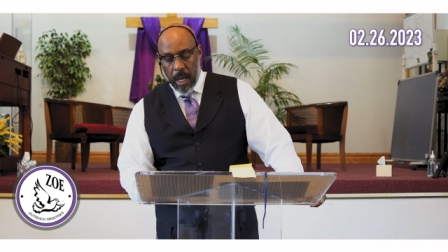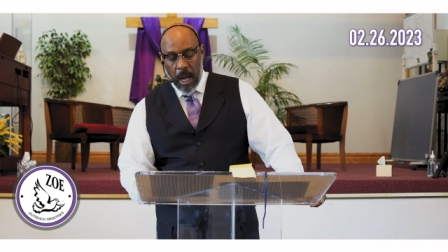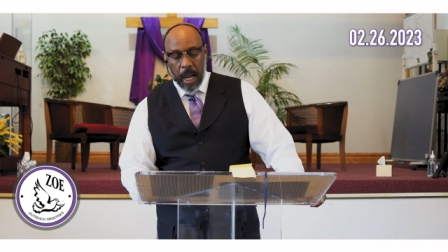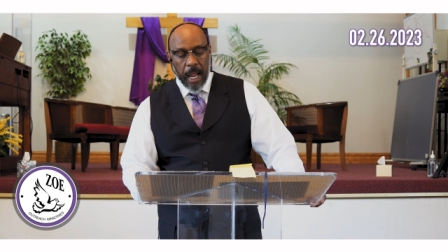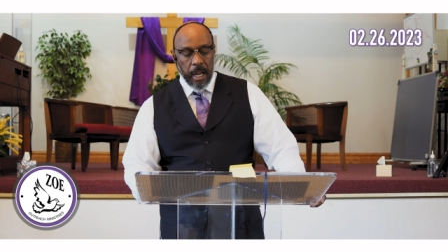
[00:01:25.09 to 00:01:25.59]

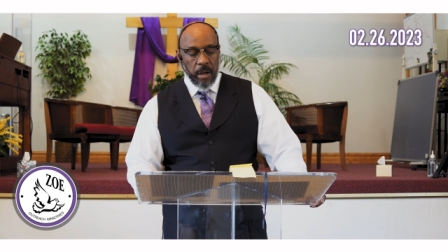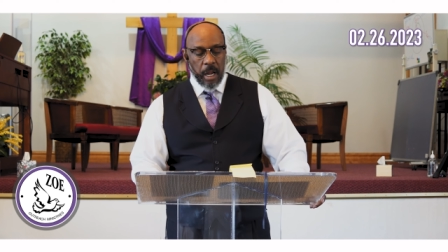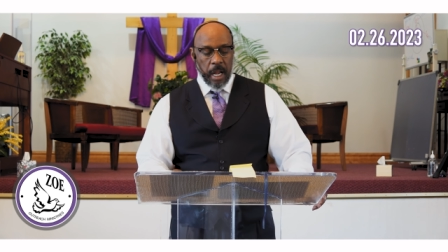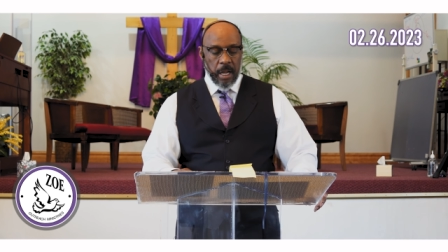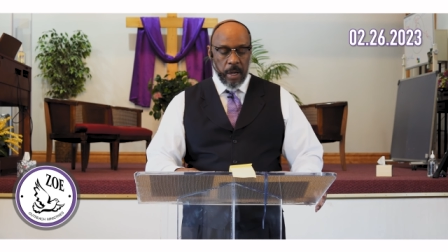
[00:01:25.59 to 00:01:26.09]

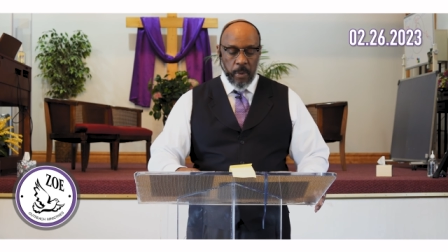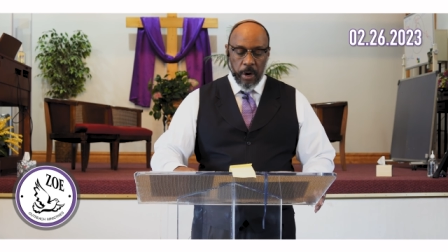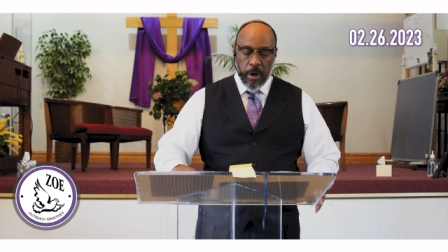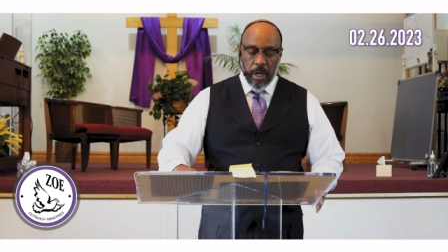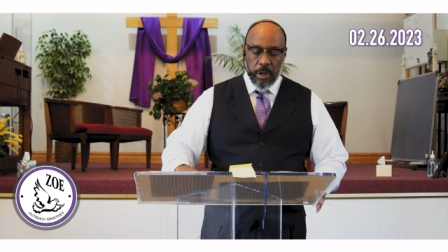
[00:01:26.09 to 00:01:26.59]
and, and
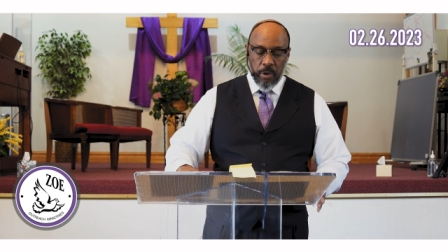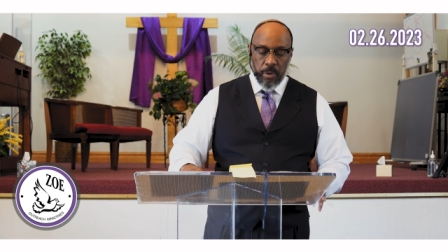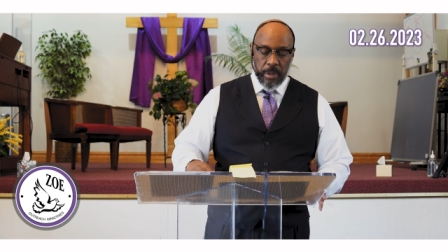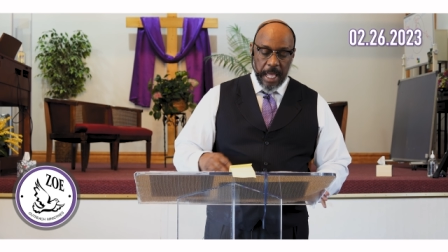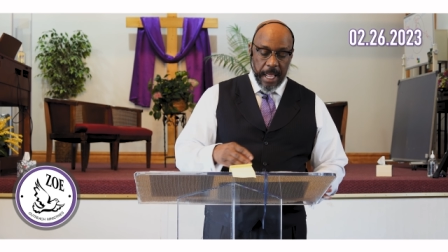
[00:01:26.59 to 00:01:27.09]
we're going to
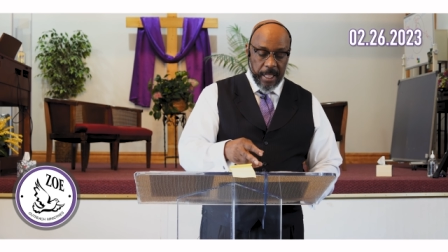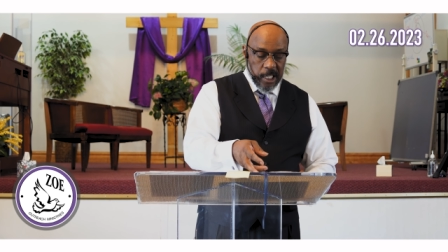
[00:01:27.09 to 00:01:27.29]
use that.